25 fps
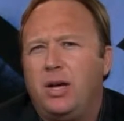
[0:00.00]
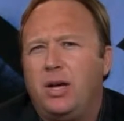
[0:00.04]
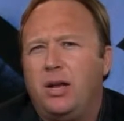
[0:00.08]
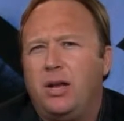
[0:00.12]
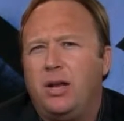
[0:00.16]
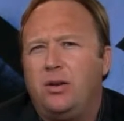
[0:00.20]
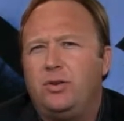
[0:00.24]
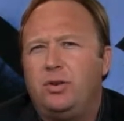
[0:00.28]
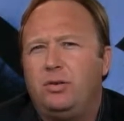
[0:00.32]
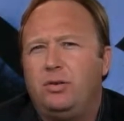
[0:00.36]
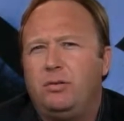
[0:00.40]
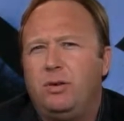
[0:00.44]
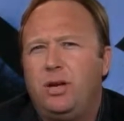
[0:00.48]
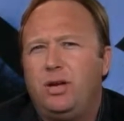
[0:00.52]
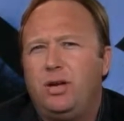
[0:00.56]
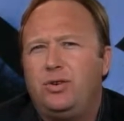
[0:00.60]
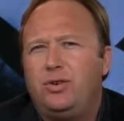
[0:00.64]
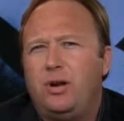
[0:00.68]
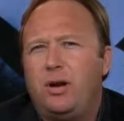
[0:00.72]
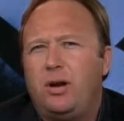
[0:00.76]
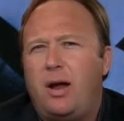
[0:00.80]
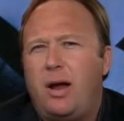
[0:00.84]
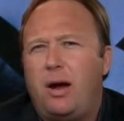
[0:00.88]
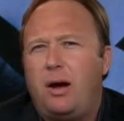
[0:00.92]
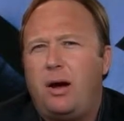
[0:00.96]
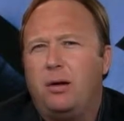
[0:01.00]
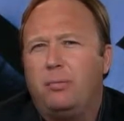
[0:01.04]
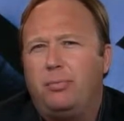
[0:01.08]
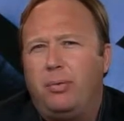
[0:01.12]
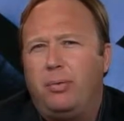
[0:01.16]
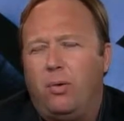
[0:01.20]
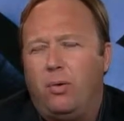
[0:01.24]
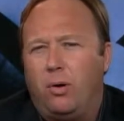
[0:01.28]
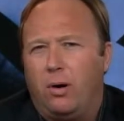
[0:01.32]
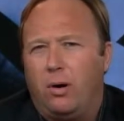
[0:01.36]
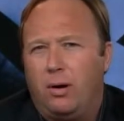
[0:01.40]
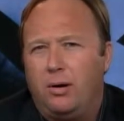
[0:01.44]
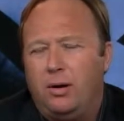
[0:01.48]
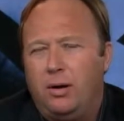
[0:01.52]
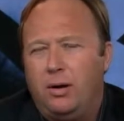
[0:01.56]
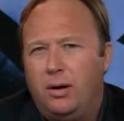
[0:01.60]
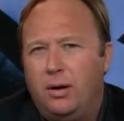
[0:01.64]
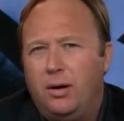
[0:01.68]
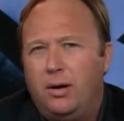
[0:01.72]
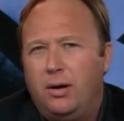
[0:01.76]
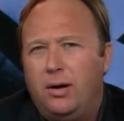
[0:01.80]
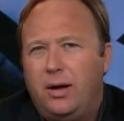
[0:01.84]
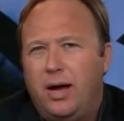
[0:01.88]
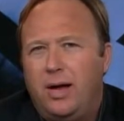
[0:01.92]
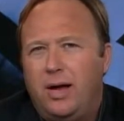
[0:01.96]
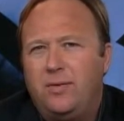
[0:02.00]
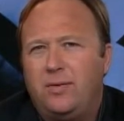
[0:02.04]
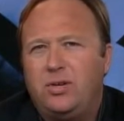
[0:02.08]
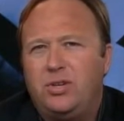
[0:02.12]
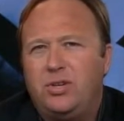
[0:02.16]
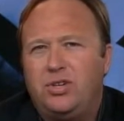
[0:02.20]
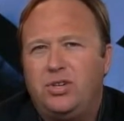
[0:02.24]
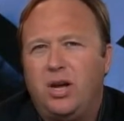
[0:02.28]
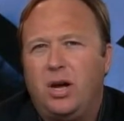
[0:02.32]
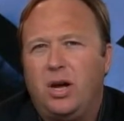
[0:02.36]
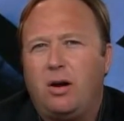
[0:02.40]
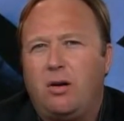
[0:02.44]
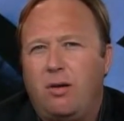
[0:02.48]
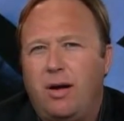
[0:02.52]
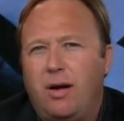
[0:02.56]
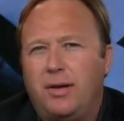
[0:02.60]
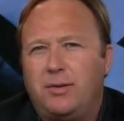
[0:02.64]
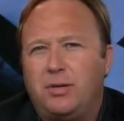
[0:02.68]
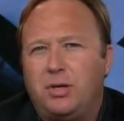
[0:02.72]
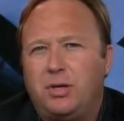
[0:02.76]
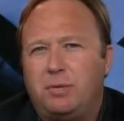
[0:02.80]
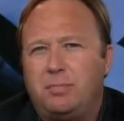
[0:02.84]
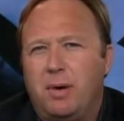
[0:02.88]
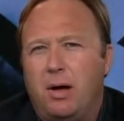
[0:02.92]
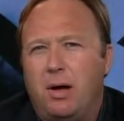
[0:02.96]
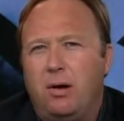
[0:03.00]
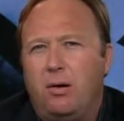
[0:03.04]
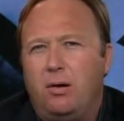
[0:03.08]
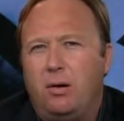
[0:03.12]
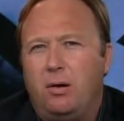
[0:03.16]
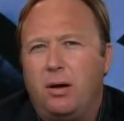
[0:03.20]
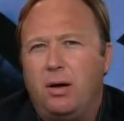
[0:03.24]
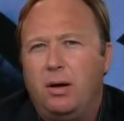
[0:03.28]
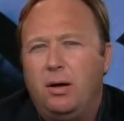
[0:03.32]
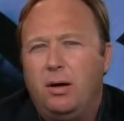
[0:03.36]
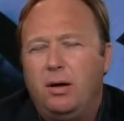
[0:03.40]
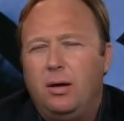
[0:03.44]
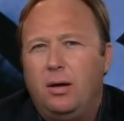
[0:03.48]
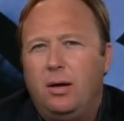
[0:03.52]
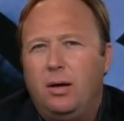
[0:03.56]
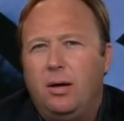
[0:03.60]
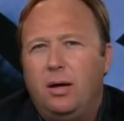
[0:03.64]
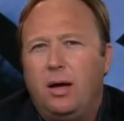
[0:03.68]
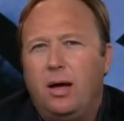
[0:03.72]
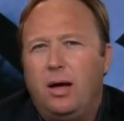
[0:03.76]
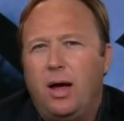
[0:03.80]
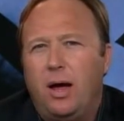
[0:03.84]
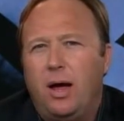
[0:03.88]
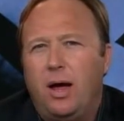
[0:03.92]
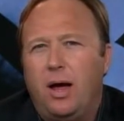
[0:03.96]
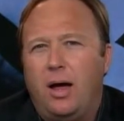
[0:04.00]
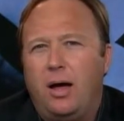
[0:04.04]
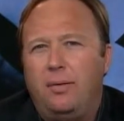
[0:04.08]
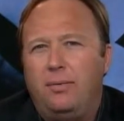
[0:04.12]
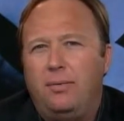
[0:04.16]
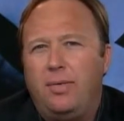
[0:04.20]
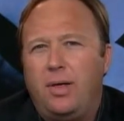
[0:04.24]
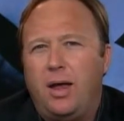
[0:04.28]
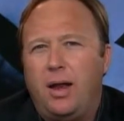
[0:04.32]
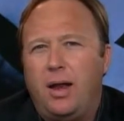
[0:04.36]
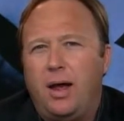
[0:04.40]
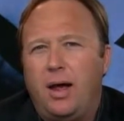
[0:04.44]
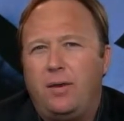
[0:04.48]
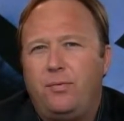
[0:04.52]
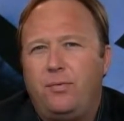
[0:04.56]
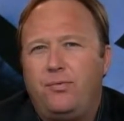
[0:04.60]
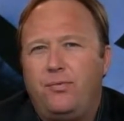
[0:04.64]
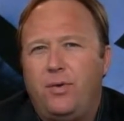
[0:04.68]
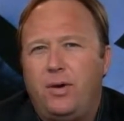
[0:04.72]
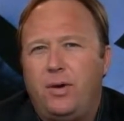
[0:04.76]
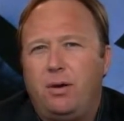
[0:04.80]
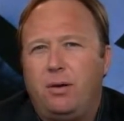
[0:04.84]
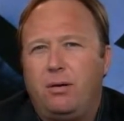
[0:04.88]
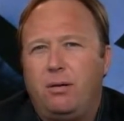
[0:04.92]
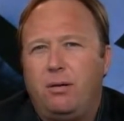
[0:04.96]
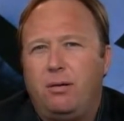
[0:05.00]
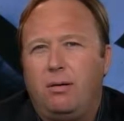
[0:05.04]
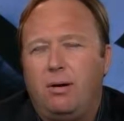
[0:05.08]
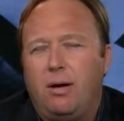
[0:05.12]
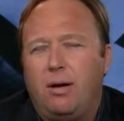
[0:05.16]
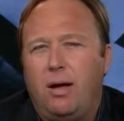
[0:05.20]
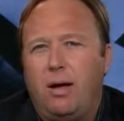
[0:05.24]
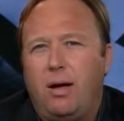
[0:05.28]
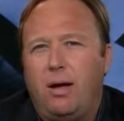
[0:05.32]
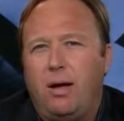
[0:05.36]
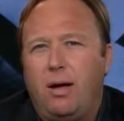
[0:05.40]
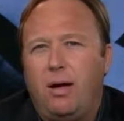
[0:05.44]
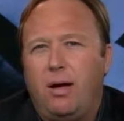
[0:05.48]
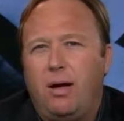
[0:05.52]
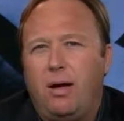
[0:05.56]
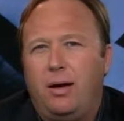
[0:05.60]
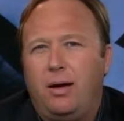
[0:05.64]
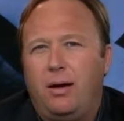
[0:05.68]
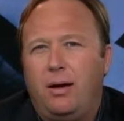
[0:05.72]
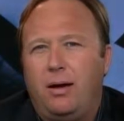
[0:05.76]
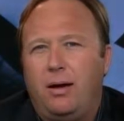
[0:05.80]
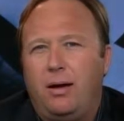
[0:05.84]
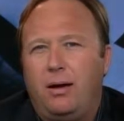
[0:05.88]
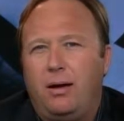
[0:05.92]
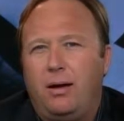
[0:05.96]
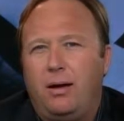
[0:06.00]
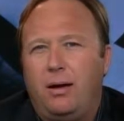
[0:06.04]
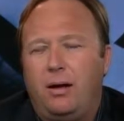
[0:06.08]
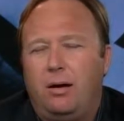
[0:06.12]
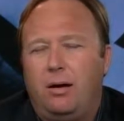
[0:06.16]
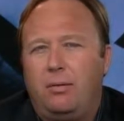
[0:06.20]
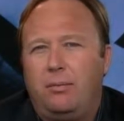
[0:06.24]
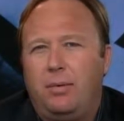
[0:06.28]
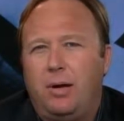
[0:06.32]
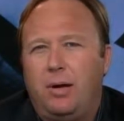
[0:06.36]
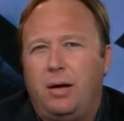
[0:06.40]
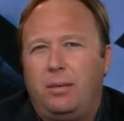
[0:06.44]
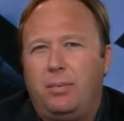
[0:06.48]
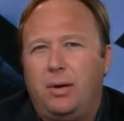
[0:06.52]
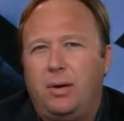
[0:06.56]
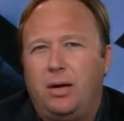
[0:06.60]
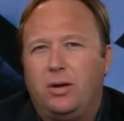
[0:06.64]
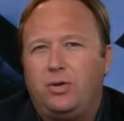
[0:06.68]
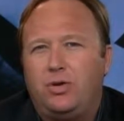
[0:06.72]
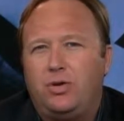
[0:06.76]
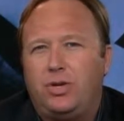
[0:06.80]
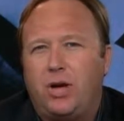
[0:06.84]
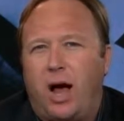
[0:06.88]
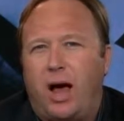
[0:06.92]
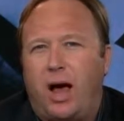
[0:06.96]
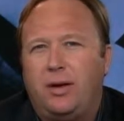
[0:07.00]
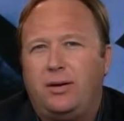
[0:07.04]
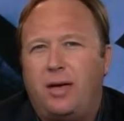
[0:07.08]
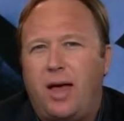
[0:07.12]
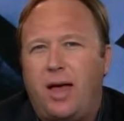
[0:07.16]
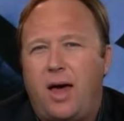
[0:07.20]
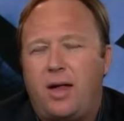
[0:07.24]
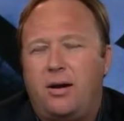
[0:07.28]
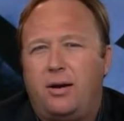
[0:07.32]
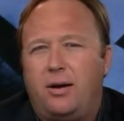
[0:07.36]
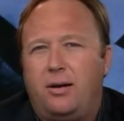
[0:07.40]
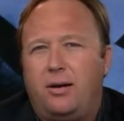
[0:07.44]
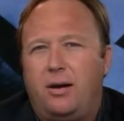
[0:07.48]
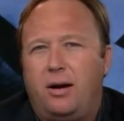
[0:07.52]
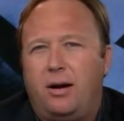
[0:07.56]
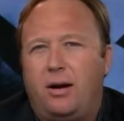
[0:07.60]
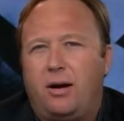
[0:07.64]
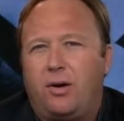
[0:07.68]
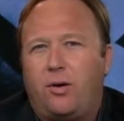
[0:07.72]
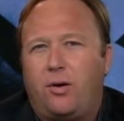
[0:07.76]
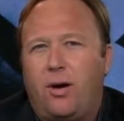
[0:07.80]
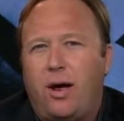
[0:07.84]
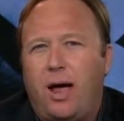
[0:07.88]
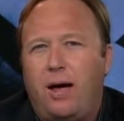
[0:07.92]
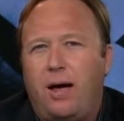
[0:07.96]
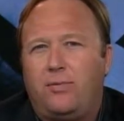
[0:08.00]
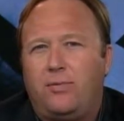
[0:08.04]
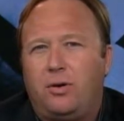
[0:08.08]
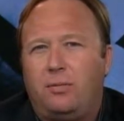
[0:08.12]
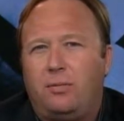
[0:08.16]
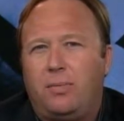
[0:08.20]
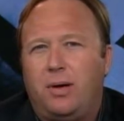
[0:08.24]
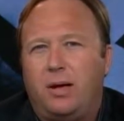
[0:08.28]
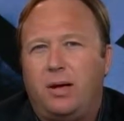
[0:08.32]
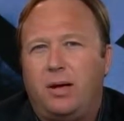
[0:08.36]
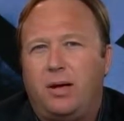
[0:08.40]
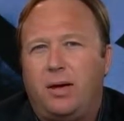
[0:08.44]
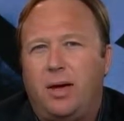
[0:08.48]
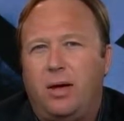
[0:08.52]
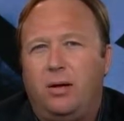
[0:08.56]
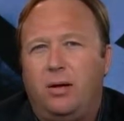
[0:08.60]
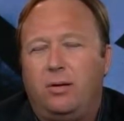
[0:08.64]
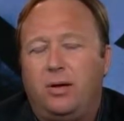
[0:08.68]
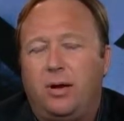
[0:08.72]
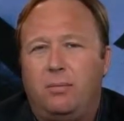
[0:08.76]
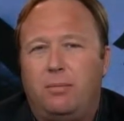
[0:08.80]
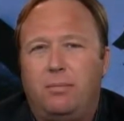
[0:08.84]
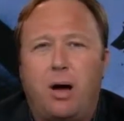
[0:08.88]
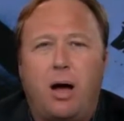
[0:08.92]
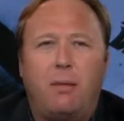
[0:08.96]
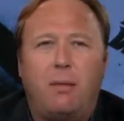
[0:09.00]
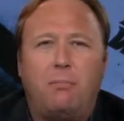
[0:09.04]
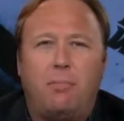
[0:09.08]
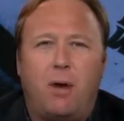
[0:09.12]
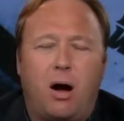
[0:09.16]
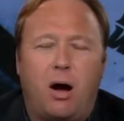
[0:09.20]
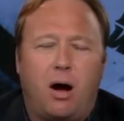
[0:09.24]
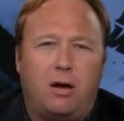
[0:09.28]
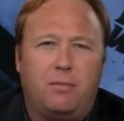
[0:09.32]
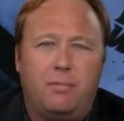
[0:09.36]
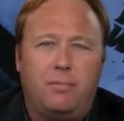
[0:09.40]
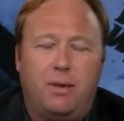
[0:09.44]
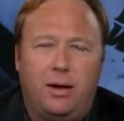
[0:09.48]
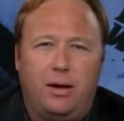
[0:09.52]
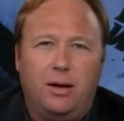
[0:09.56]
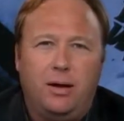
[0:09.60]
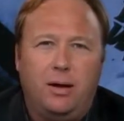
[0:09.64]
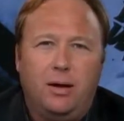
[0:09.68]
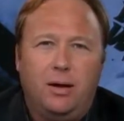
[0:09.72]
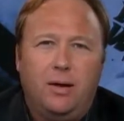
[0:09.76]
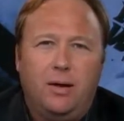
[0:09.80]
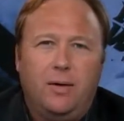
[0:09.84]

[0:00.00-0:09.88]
in a Tunisian airport and the cigarette smoke than I fear, being shot down in an aircraft or being killed in a bombardment.